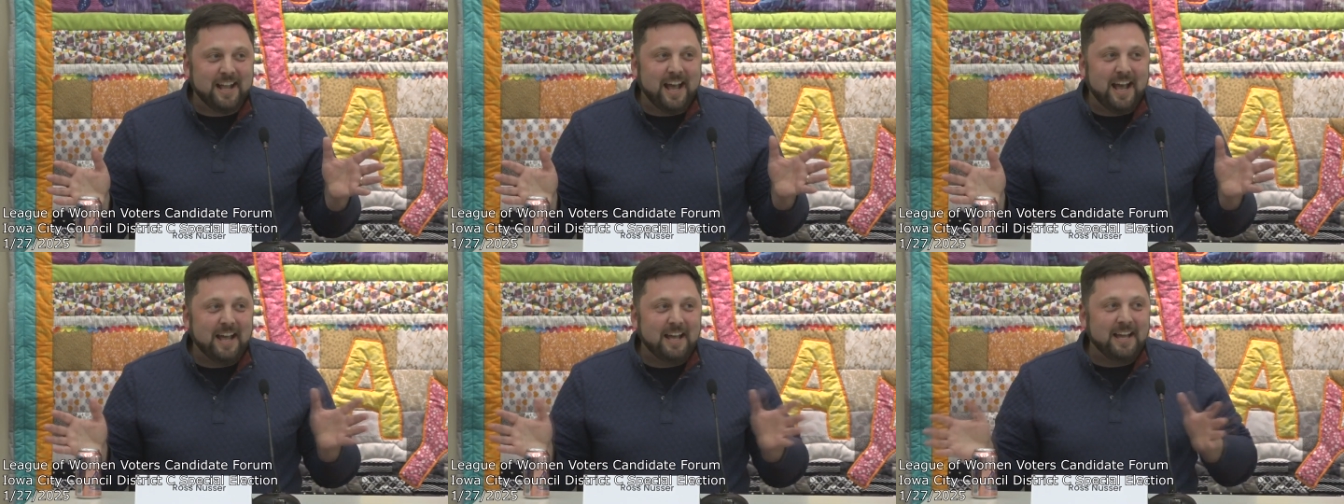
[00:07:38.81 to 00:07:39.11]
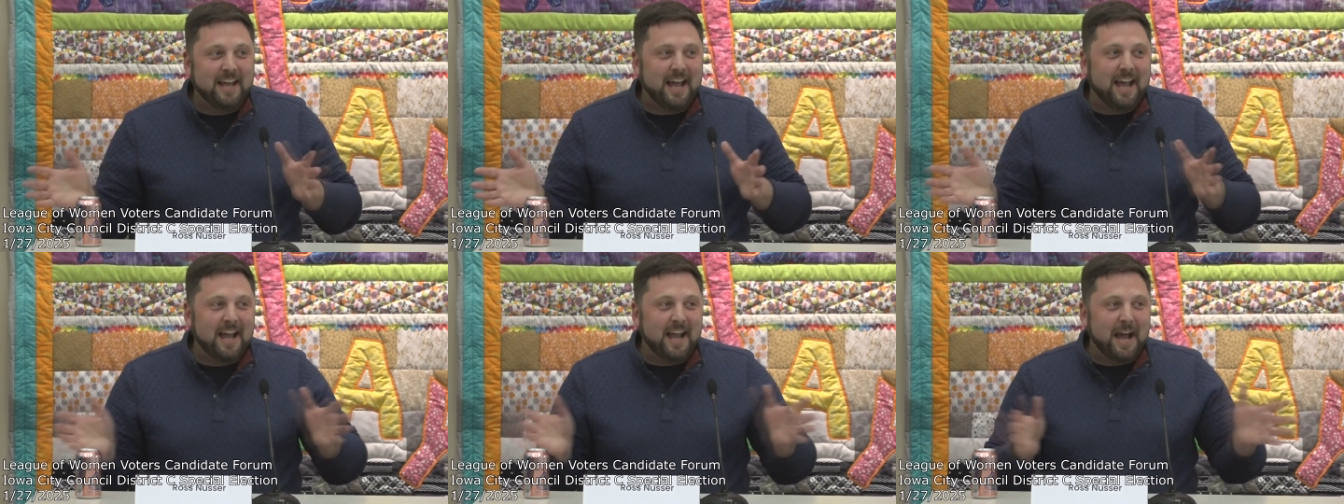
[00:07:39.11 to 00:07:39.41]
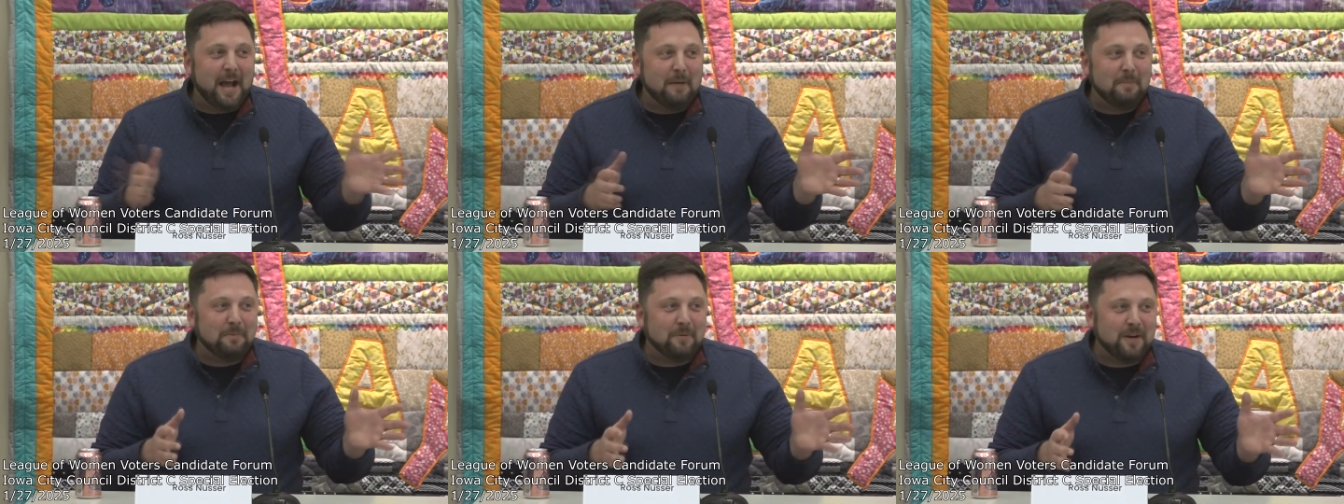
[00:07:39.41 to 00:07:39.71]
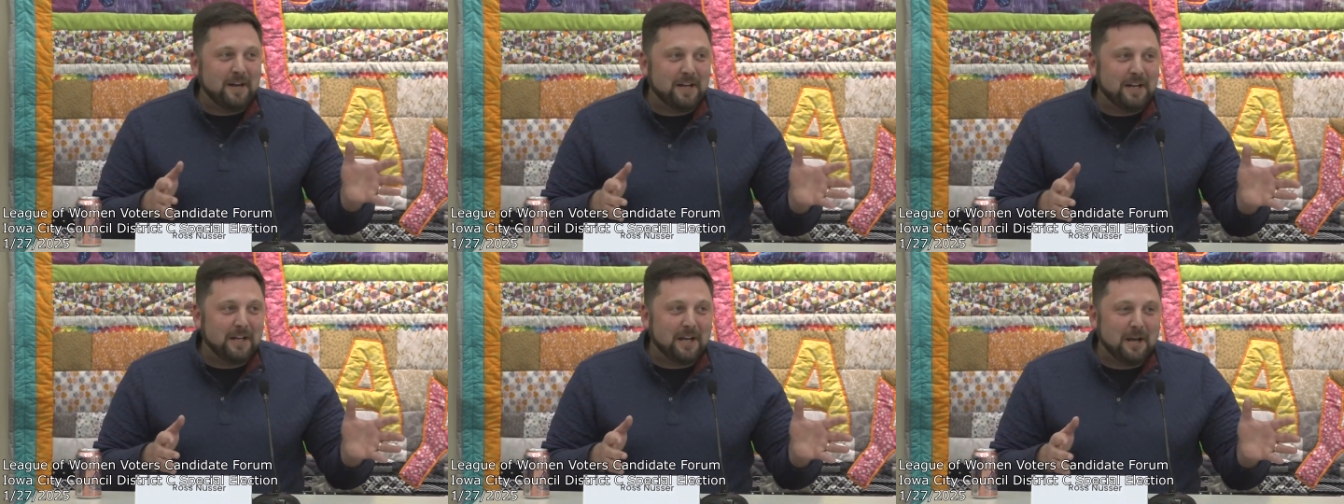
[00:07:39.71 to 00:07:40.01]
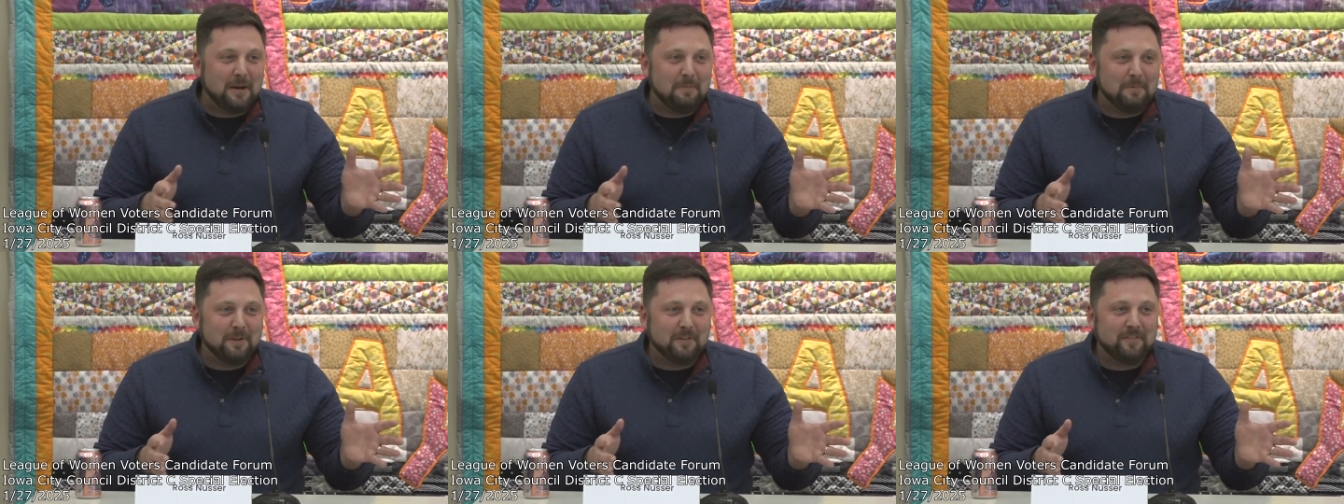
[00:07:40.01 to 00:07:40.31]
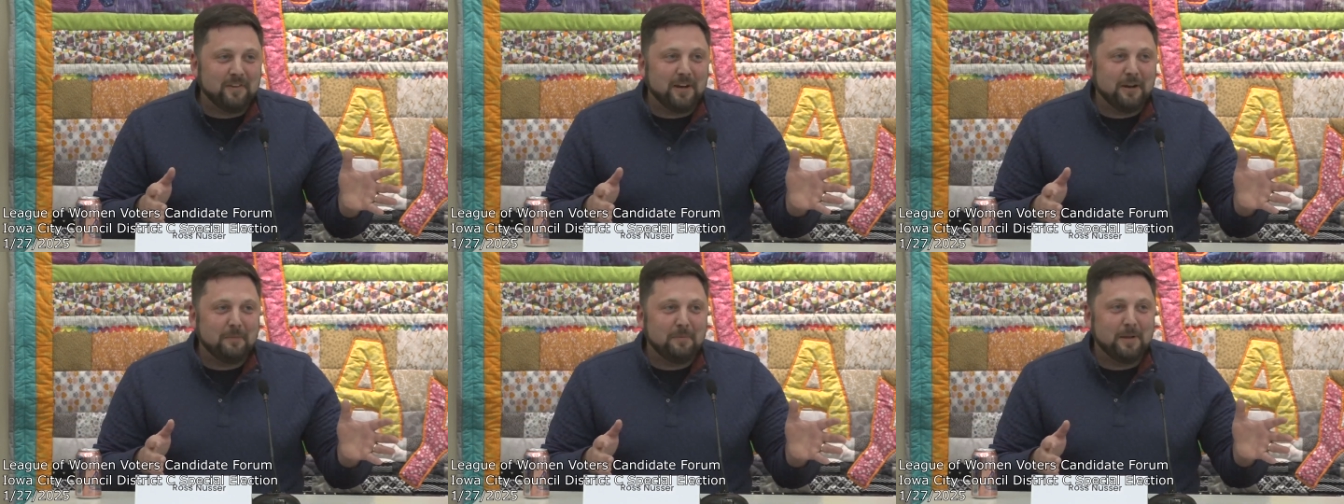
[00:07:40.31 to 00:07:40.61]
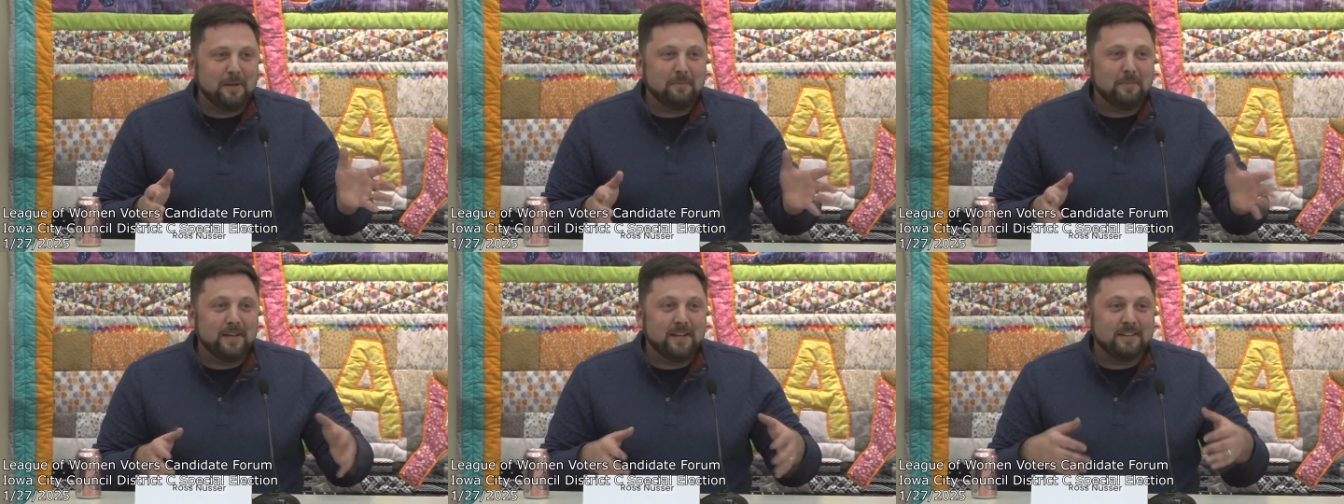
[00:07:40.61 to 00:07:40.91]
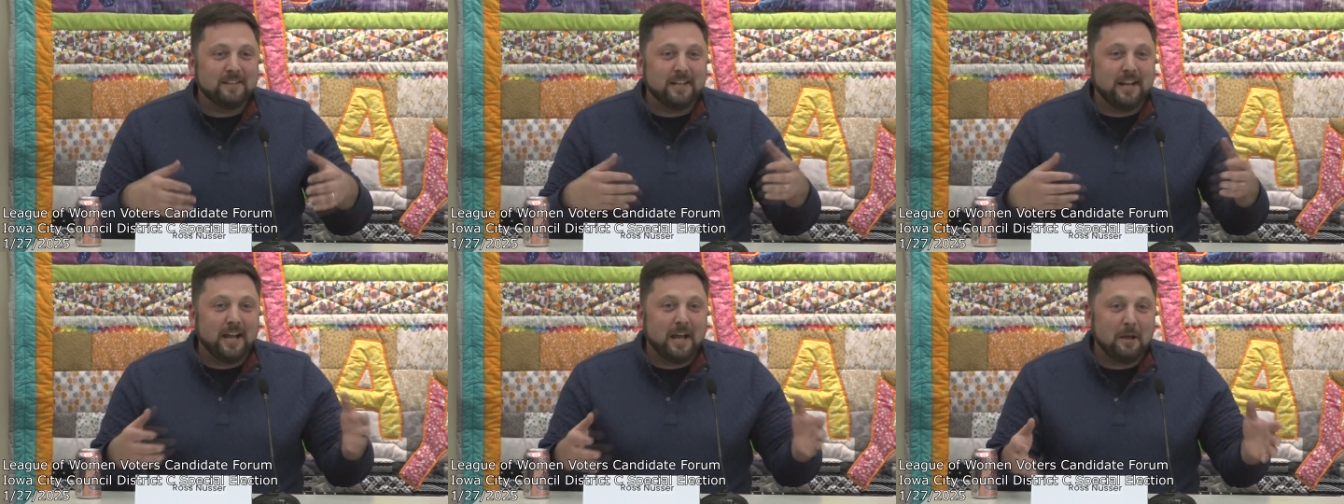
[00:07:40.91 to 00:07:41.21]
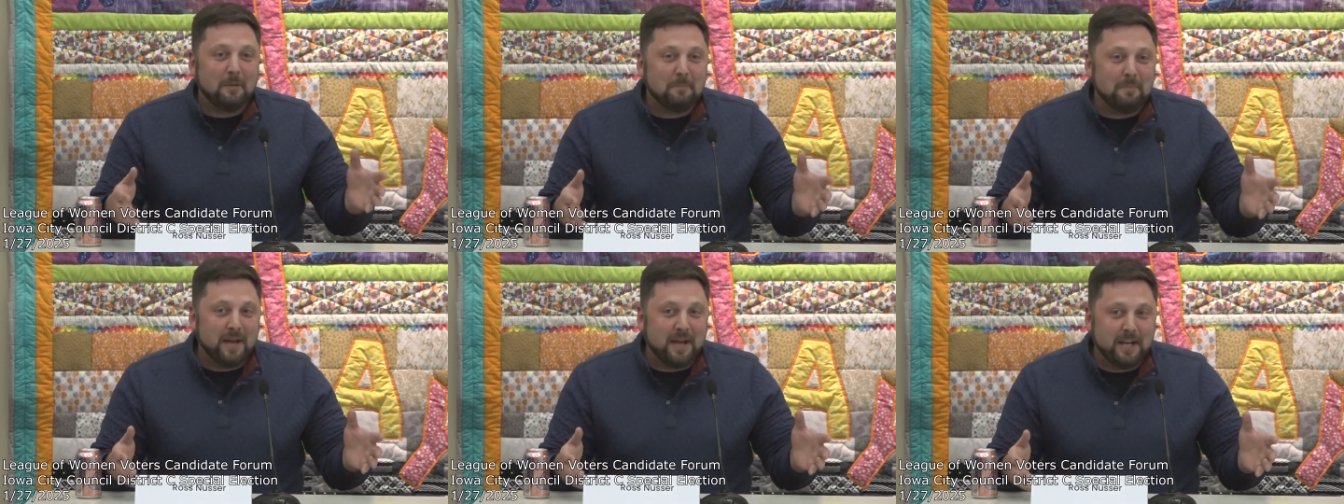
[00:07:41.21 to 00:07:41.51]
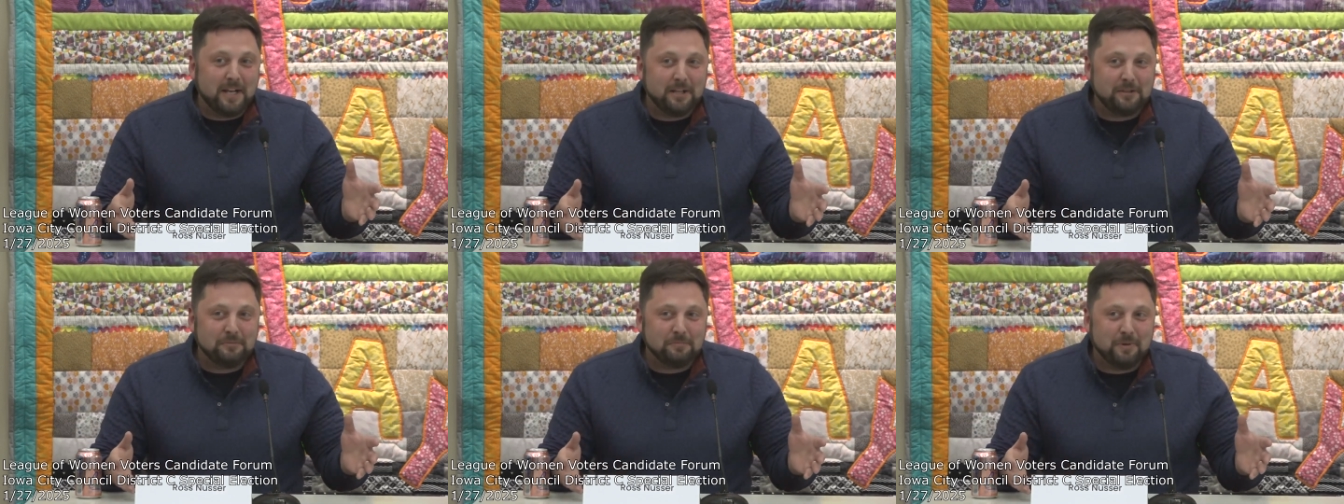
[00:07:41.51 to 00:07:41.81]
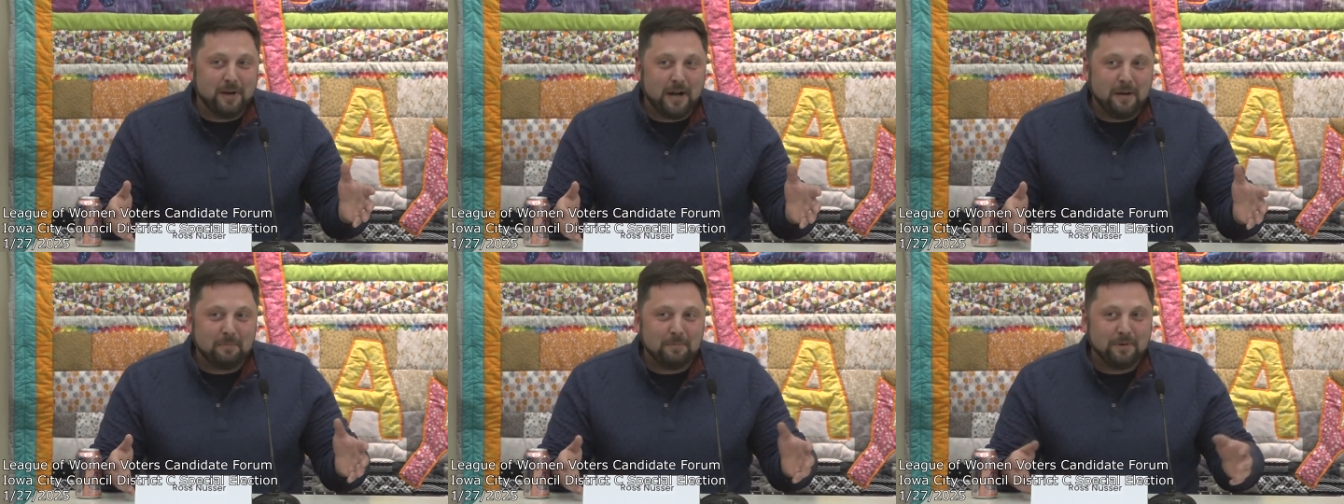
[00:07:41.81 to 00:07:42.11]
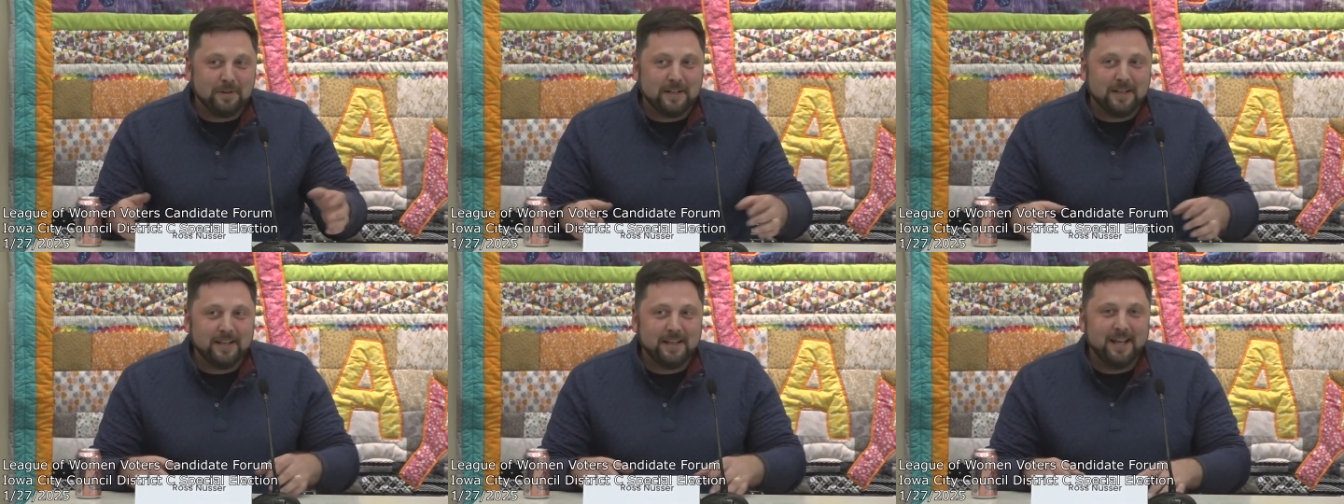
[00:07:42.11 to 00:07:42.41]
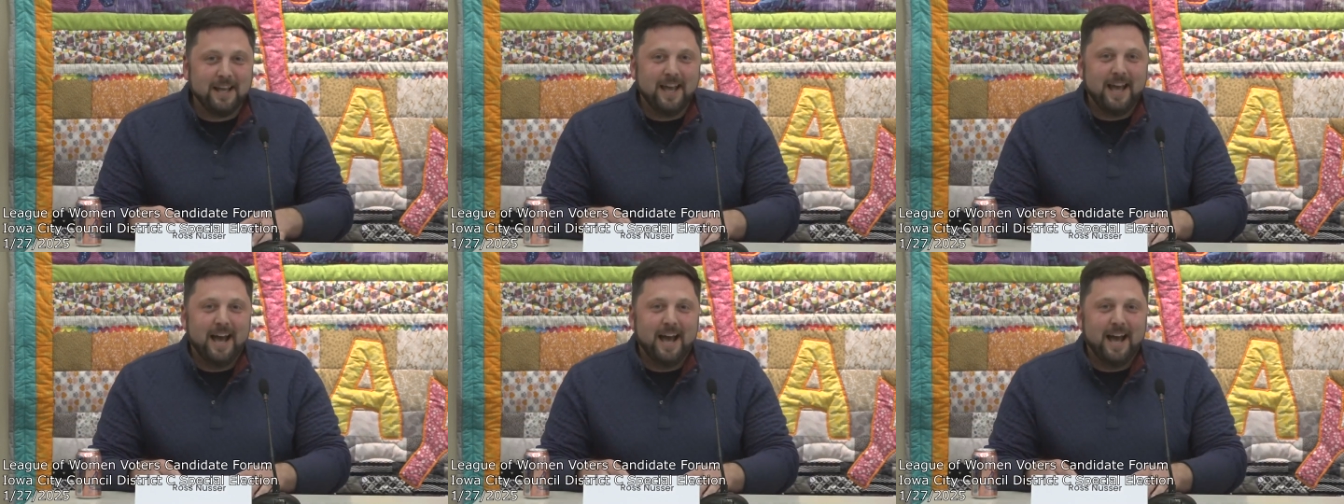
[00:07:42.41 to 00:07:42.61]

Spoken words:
I operate a couple of Airbnbs and I help manage property.